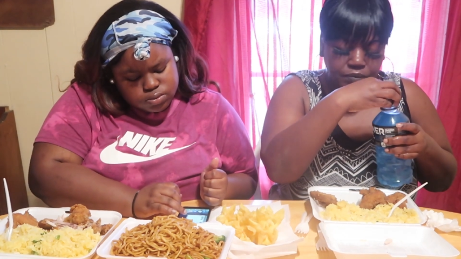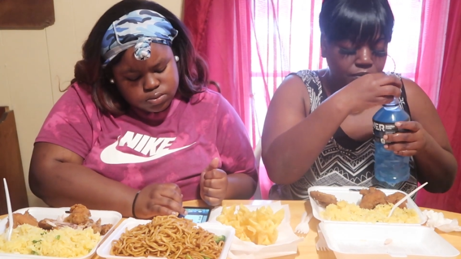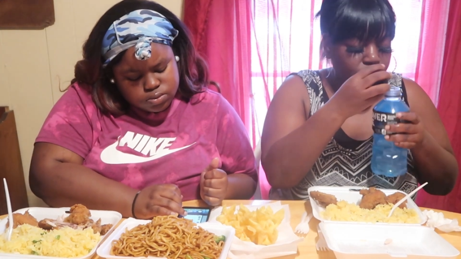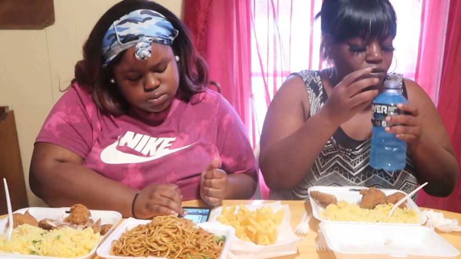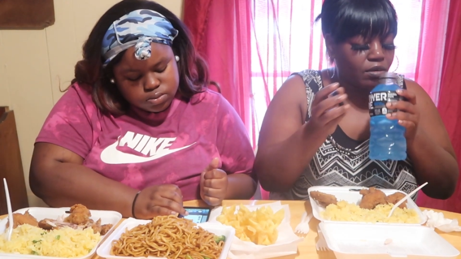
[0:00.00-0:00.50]

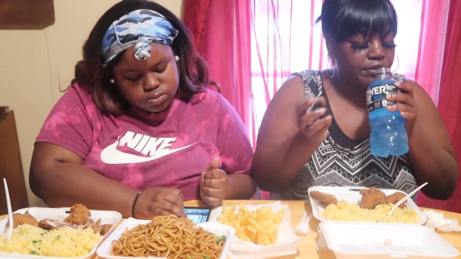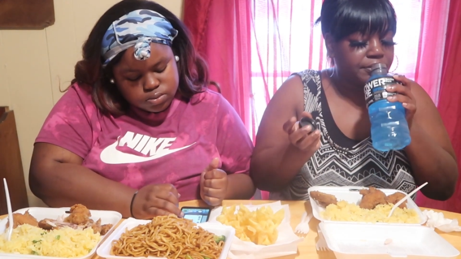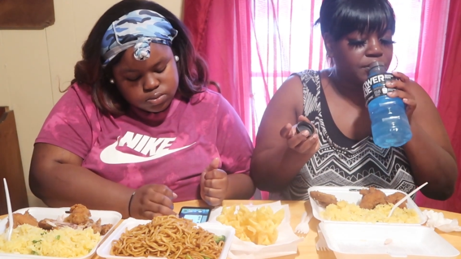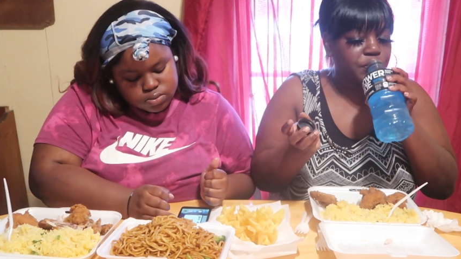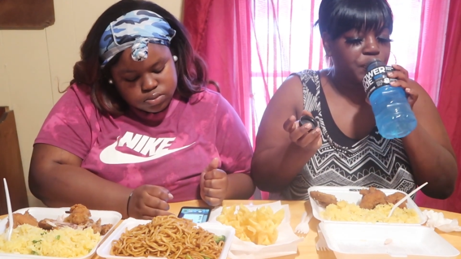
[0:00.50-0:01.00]

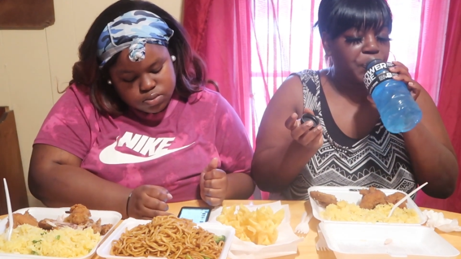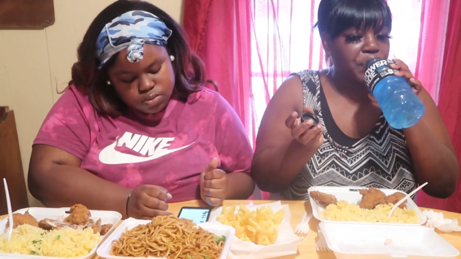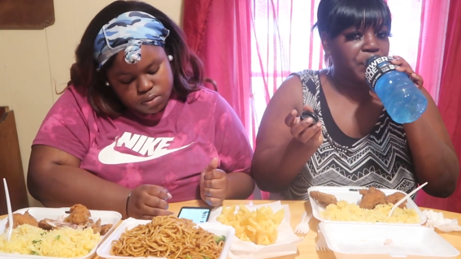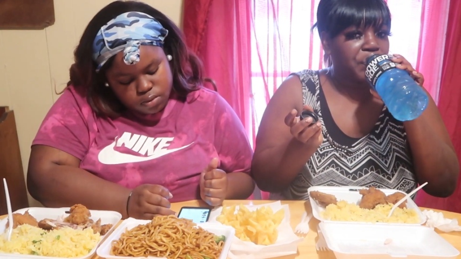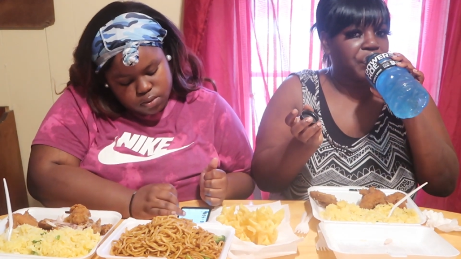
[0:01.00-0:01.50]

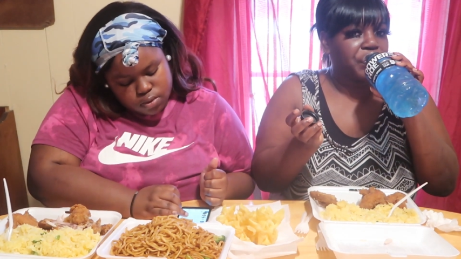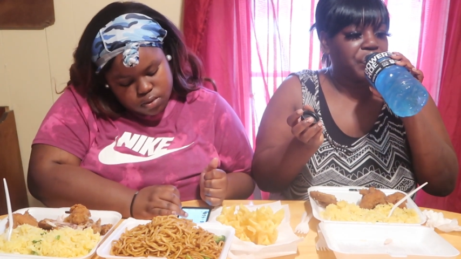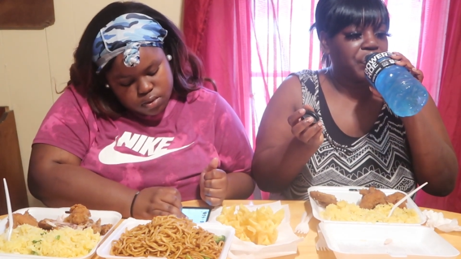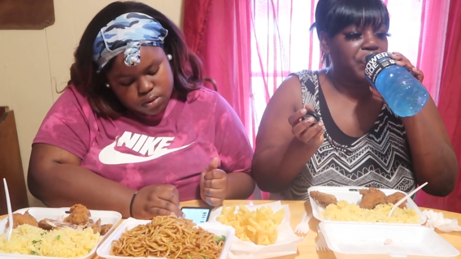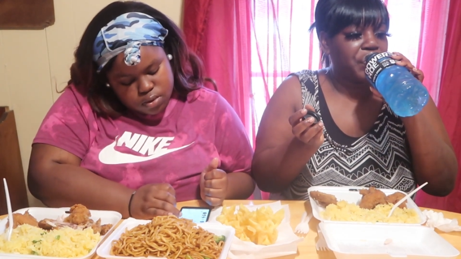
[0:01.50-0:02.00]

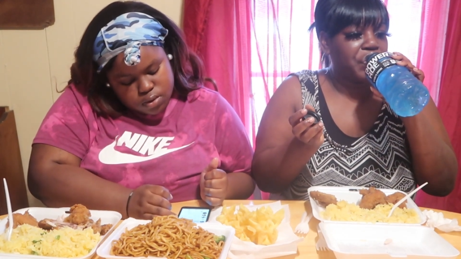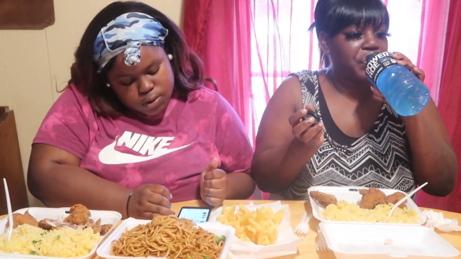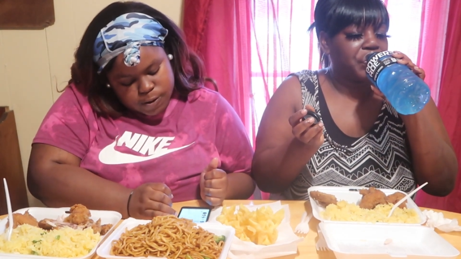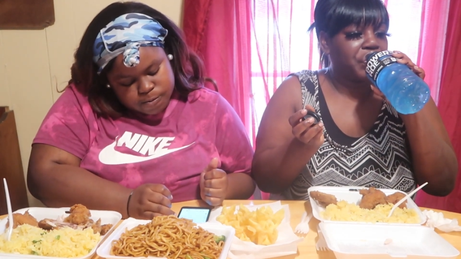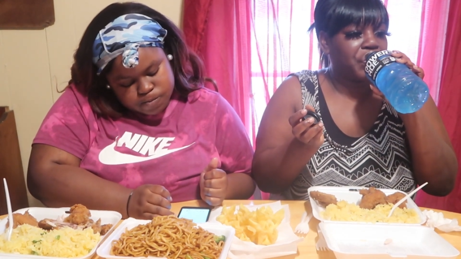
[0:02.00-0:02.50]

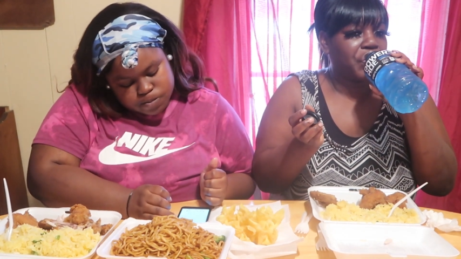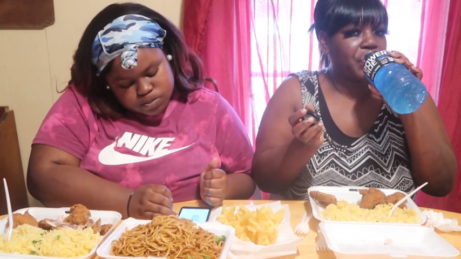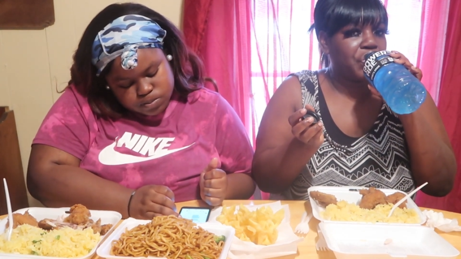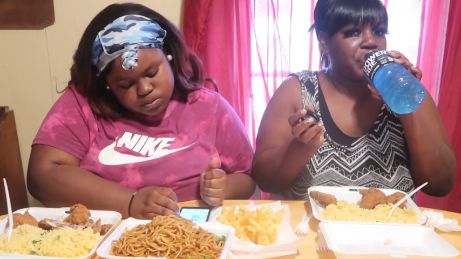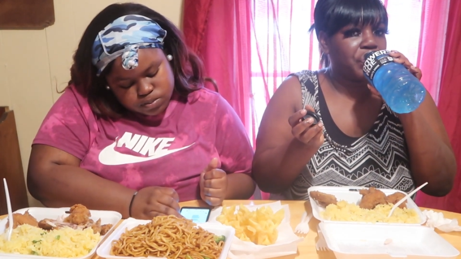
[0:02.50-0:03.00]

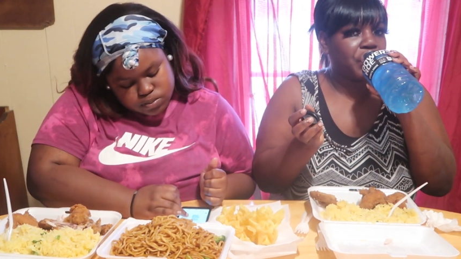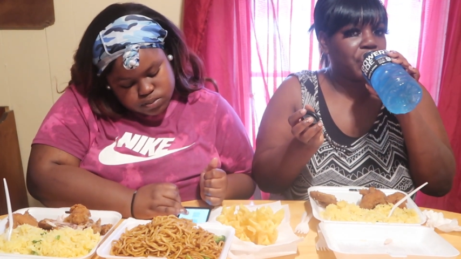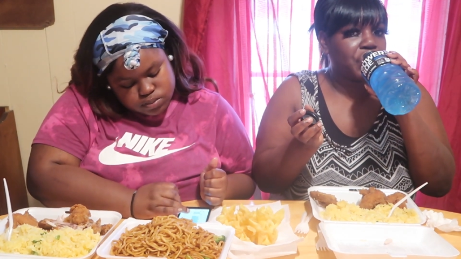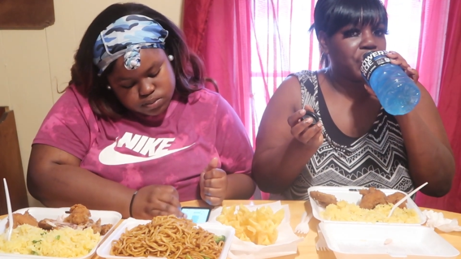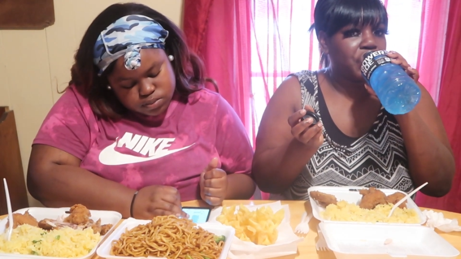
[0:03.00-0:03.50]

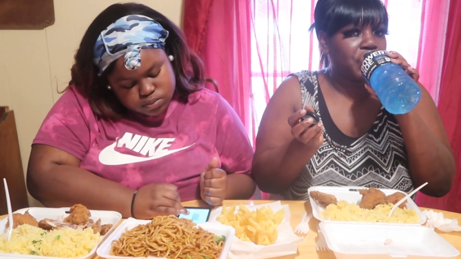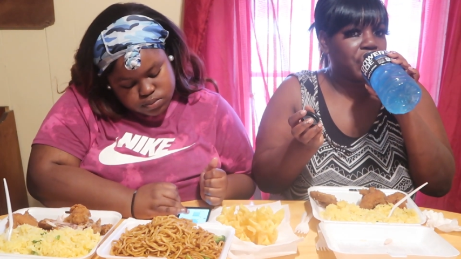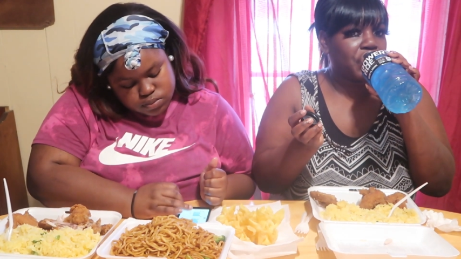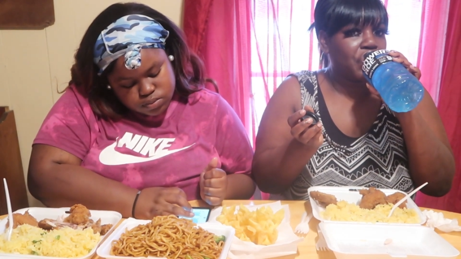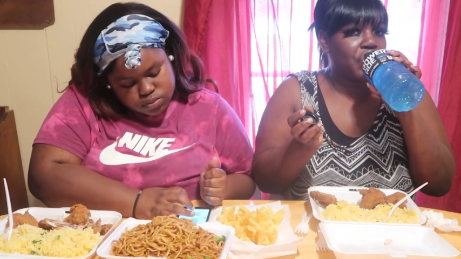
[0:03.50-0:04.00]

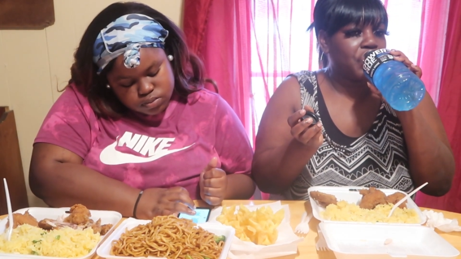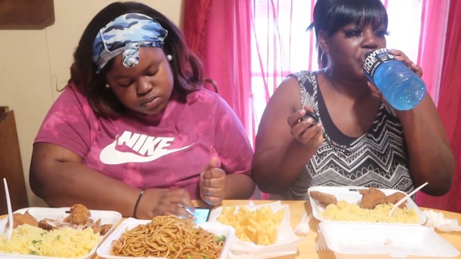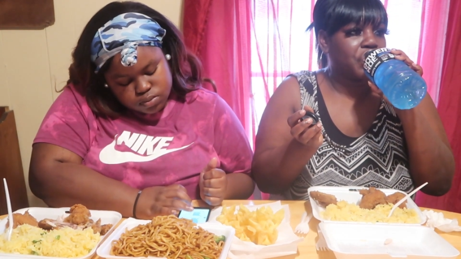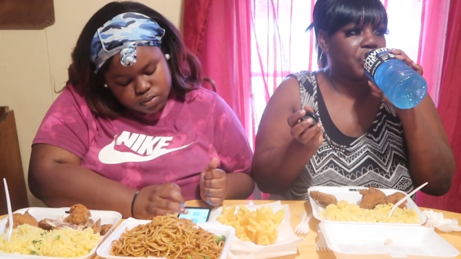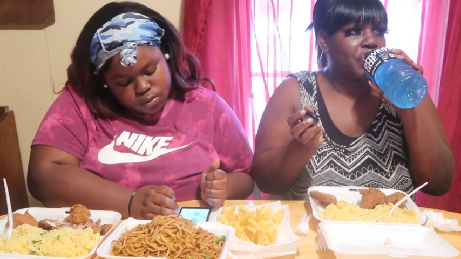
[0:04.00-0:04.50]

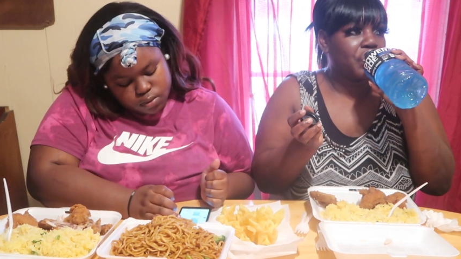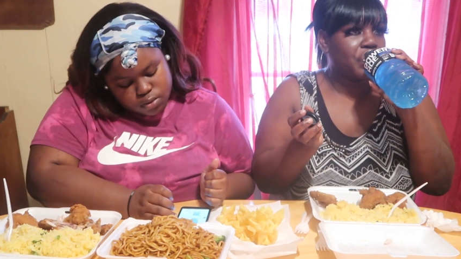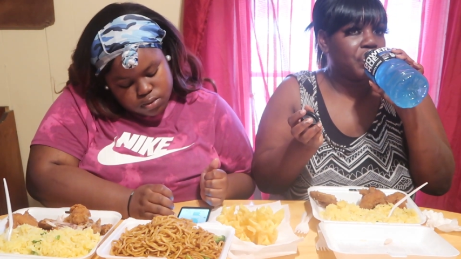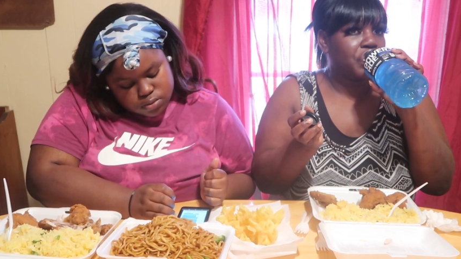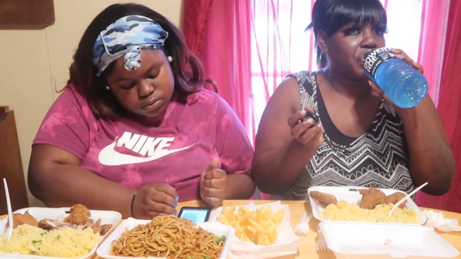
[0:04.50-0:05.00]

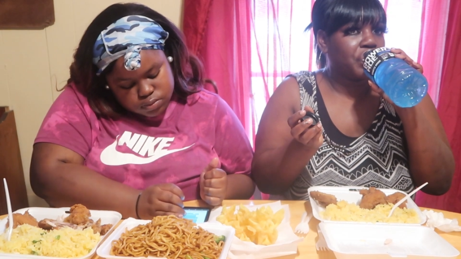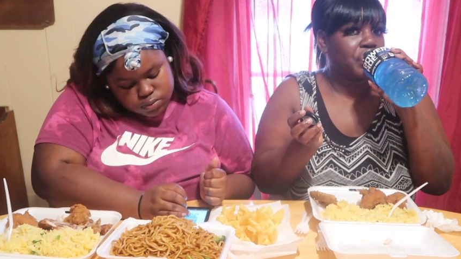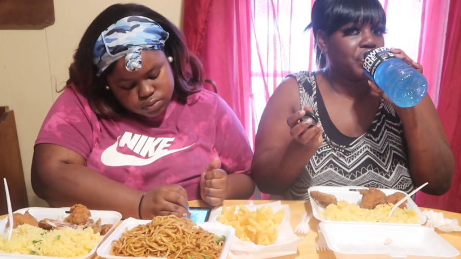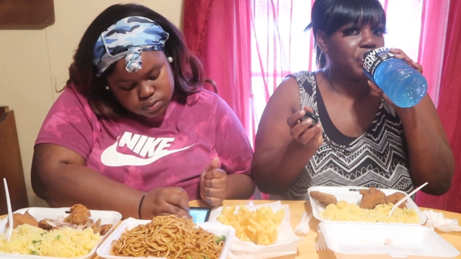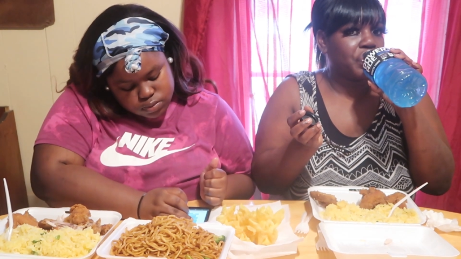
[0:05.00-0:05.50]

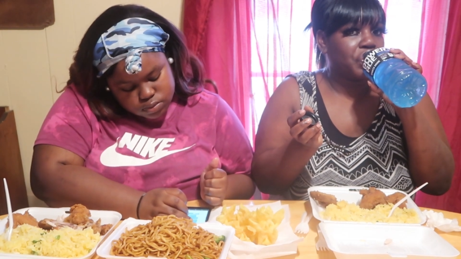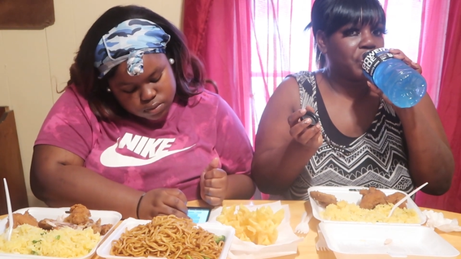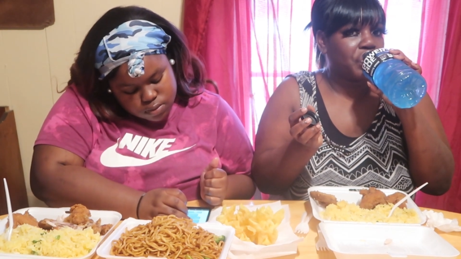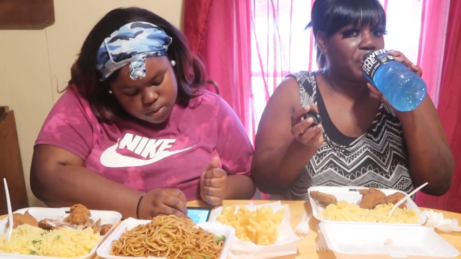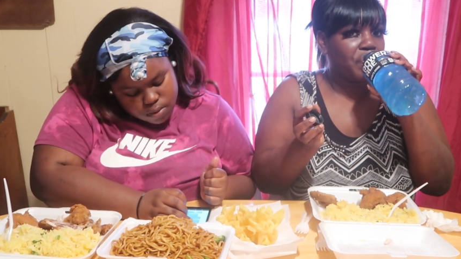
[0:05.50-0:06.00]

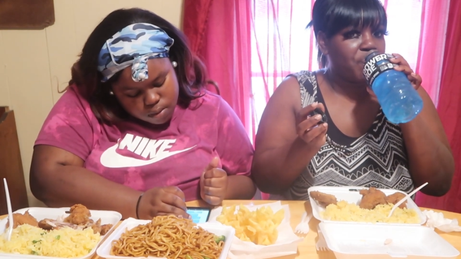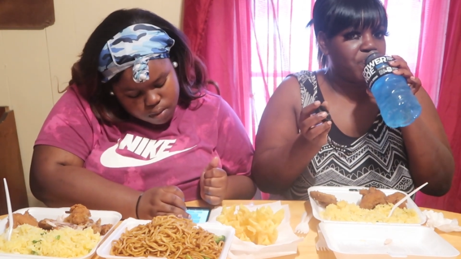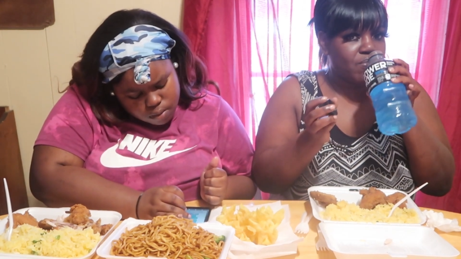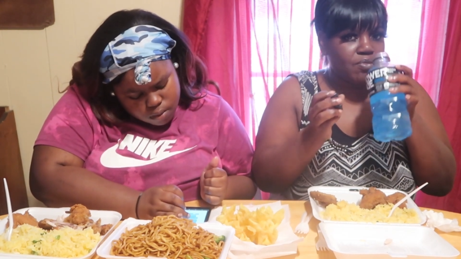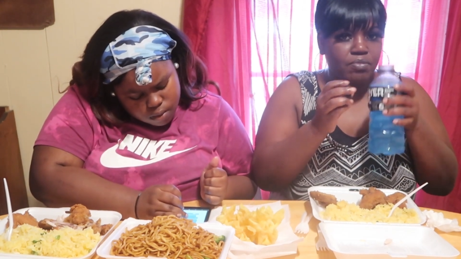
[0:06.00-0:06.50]

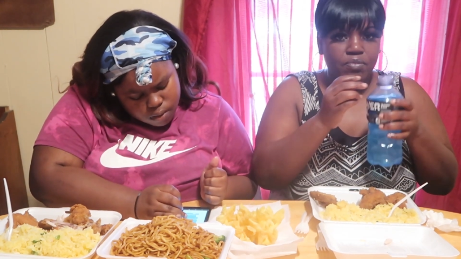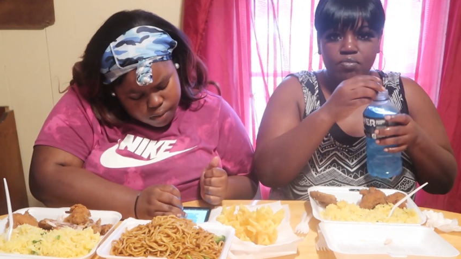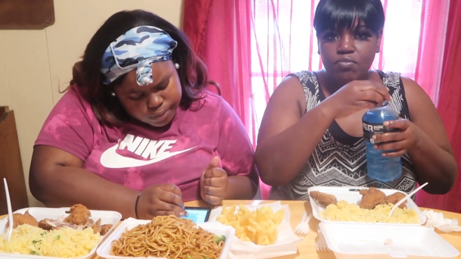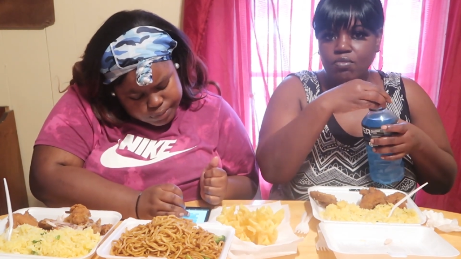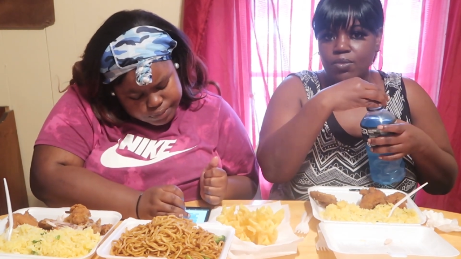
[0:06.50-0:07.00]
Nobody speaks.